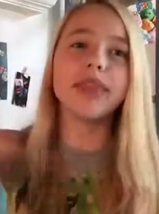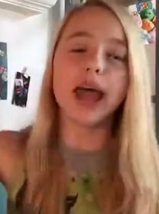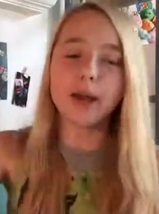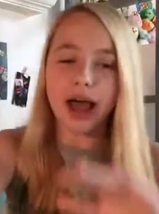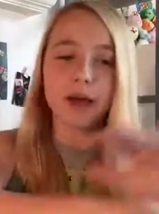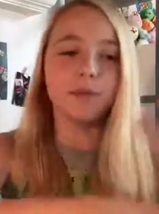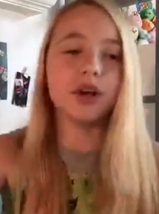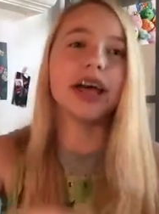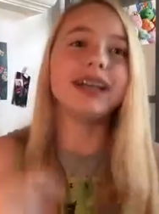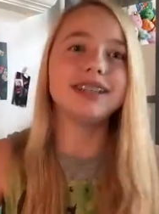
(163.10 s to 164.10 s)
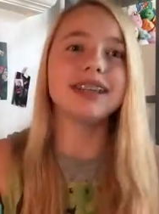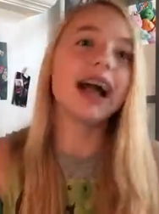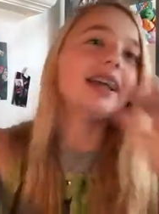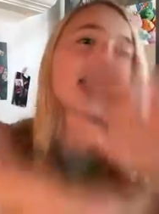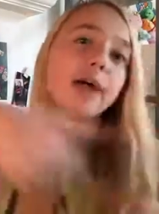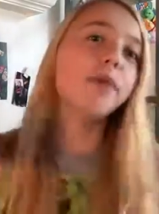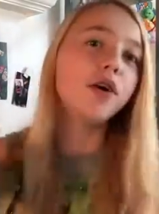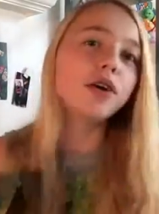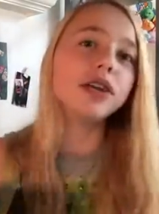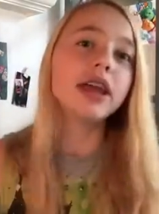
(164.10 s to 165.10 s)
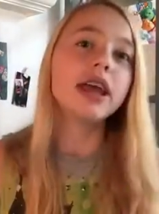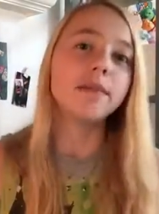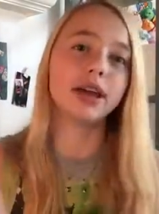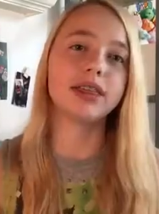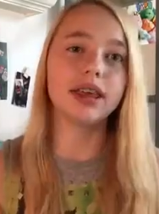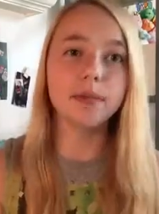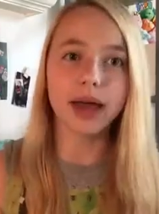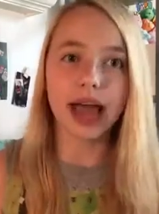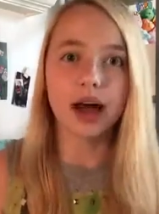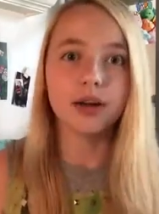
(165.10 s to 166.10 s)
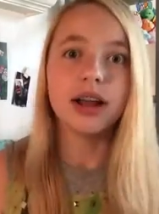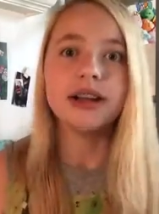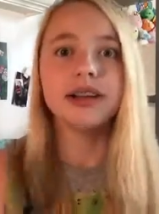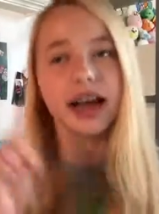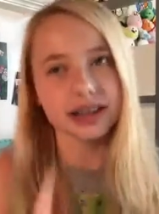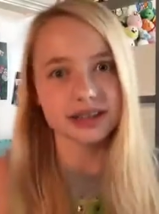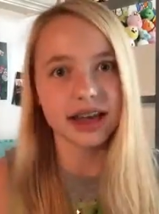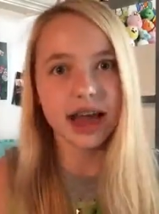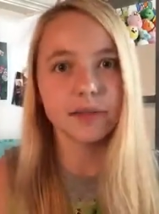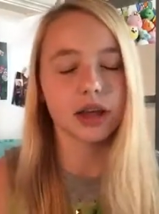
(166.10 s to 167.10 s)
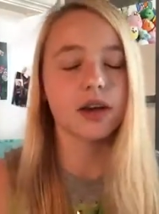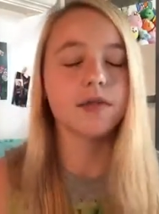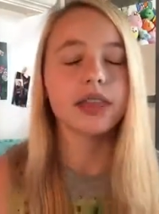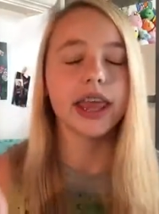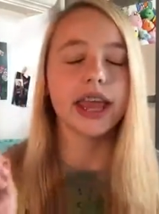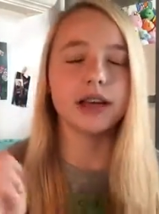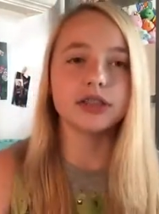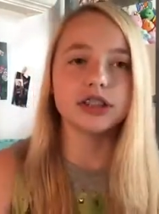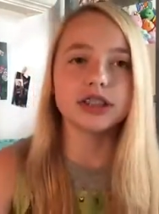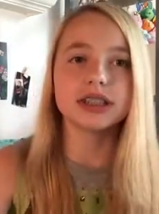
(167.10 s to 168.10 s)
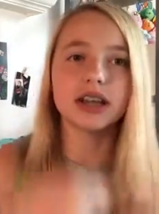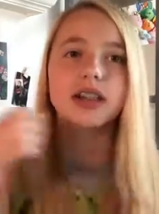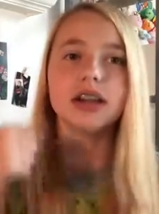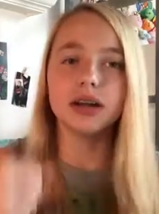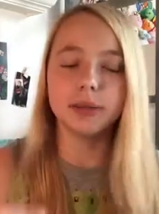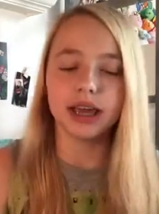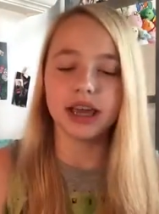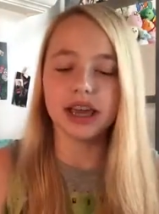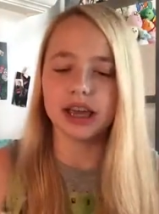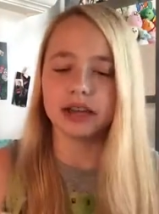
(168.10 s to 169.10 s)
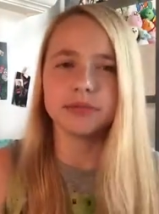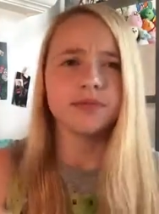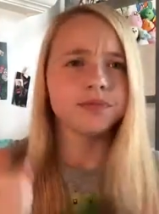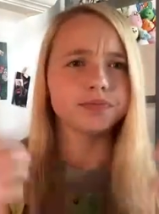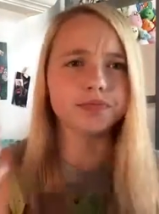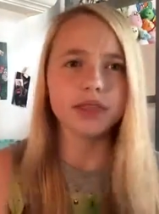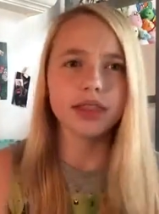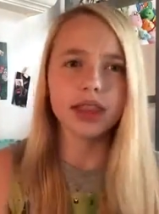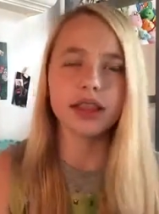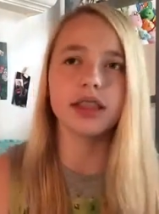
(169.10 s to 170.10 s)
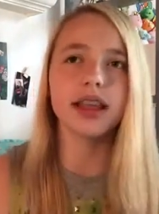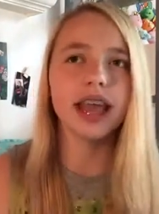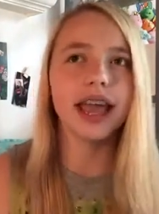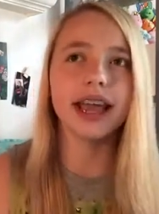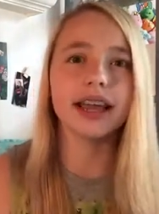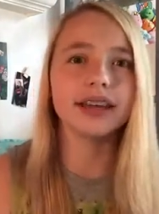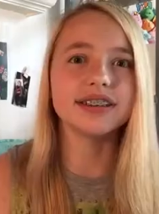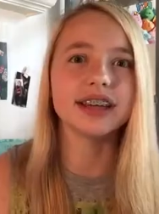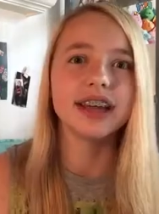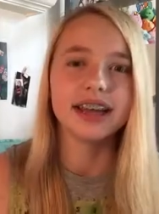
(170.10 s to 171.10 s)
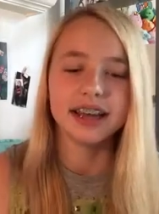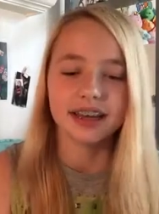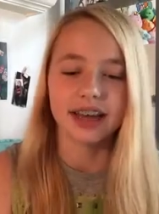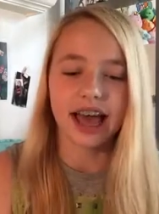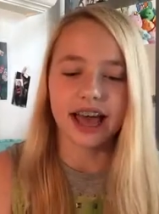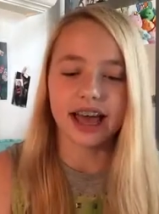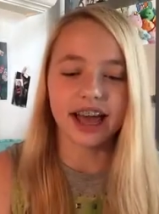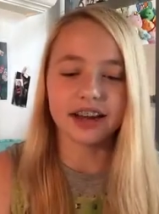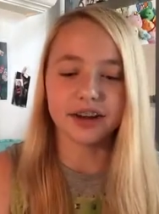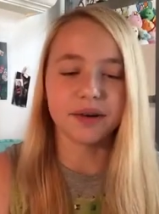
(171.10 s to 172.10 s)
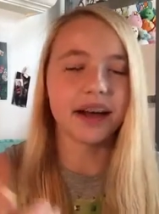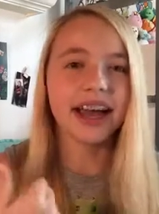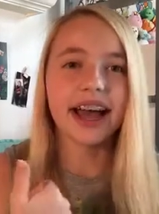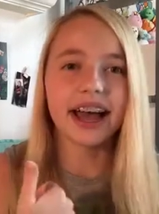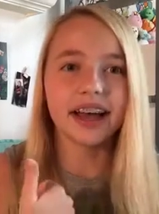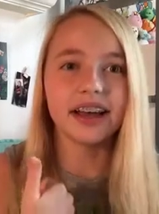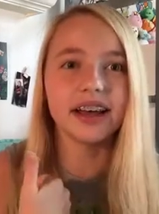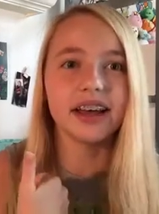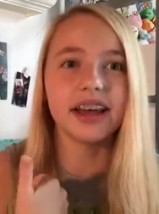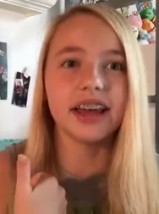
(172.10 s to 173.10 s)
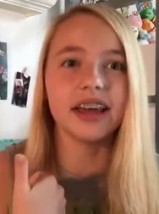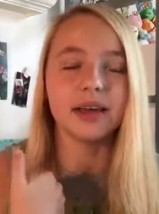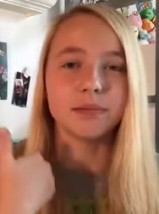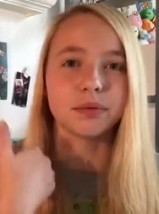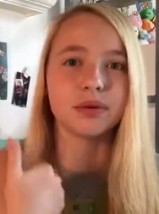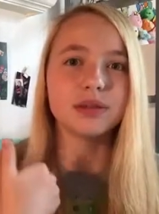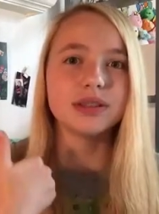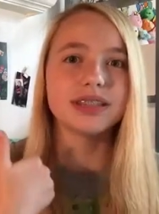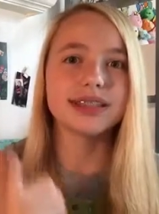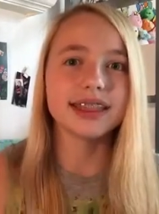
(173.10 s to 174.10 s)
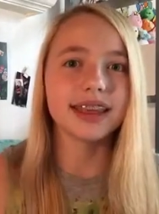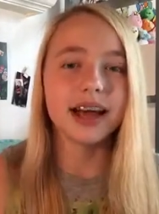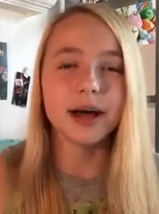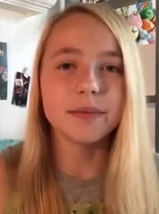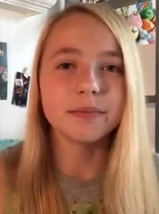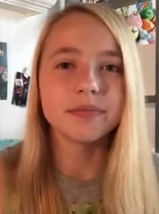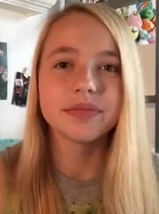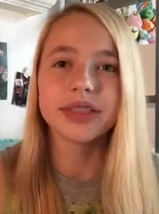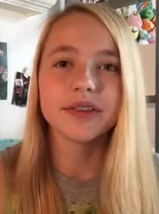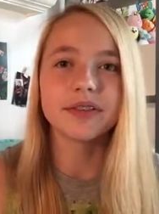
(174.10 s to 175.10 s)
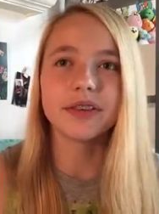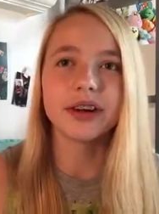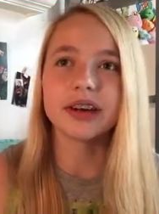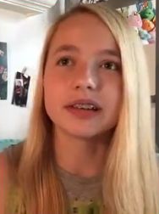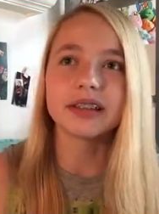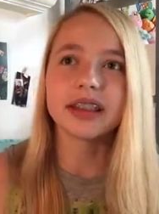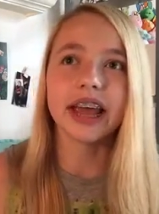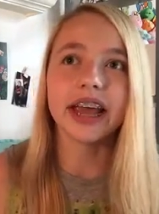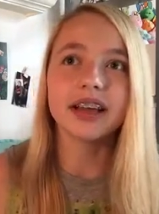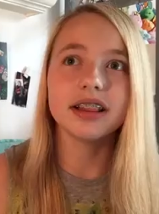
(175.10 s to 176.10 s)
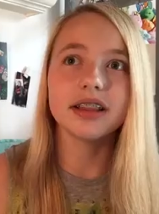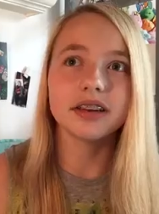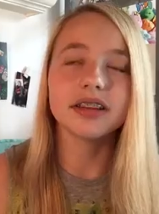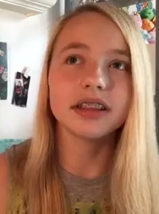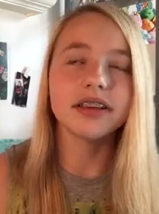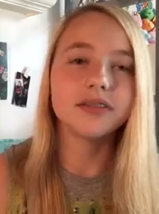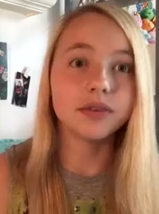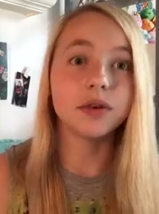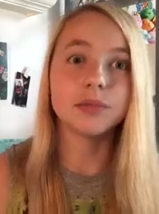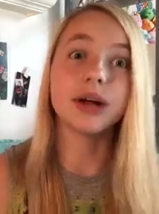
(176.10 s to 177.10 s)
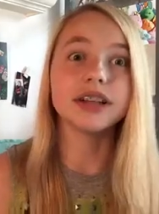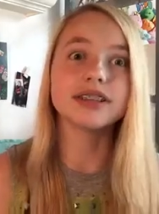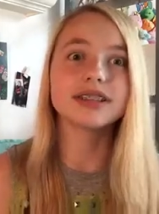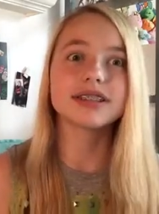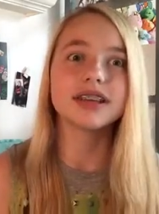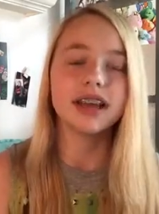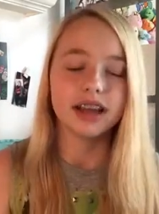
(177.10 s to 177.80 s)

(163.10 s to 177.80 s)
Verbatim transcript: I, I, well, I didn't kind of, I pulled my thumb out, not in time though. It was just a little bit hit, and I don't know, I had a bruised thumb for like literally four months.